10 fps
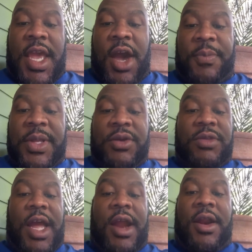Helping
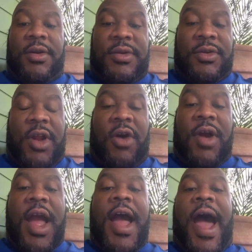you learn,
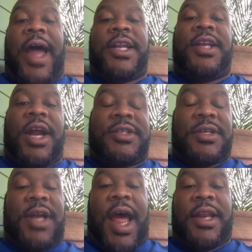how to
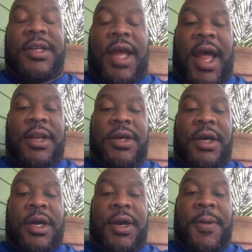nurture, how
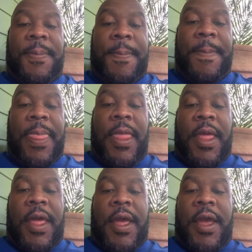to
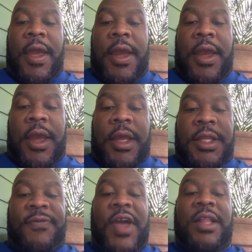
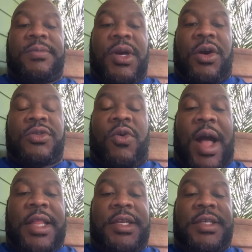develop those
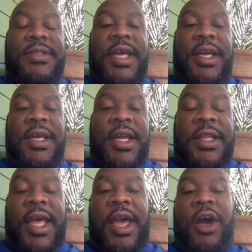qualities that
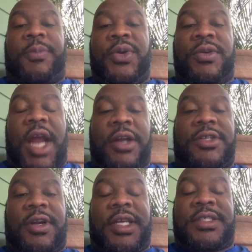help you
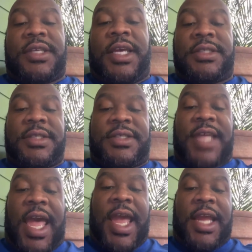nurture and
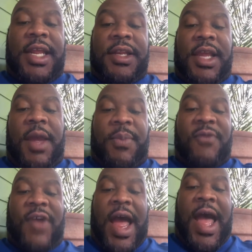sustain and
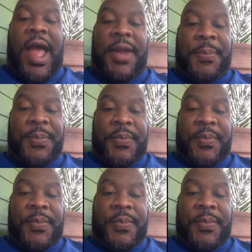provide.